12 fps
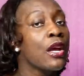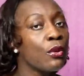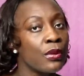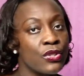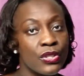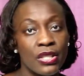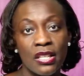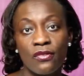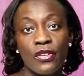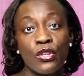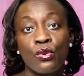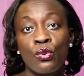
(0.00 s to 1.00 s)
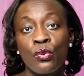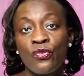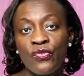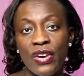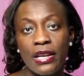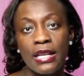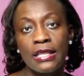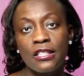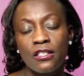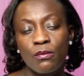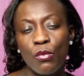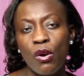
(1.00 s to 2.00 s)
We're just giving you very
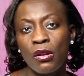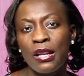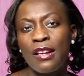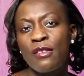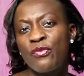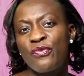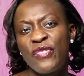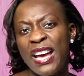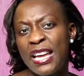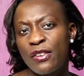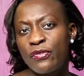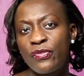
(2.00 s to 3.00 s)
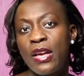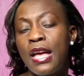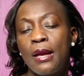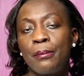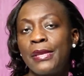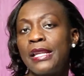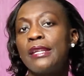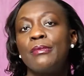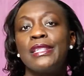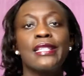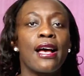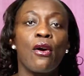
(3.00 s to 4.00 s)
small 5
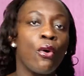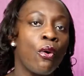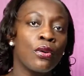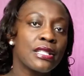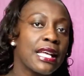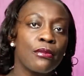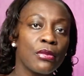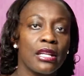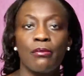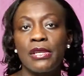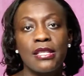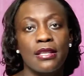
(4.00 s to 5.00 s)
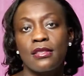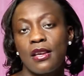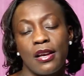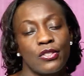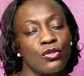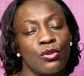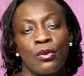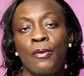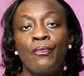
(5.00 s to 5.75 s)
millimeter or 10 millimeter scars. So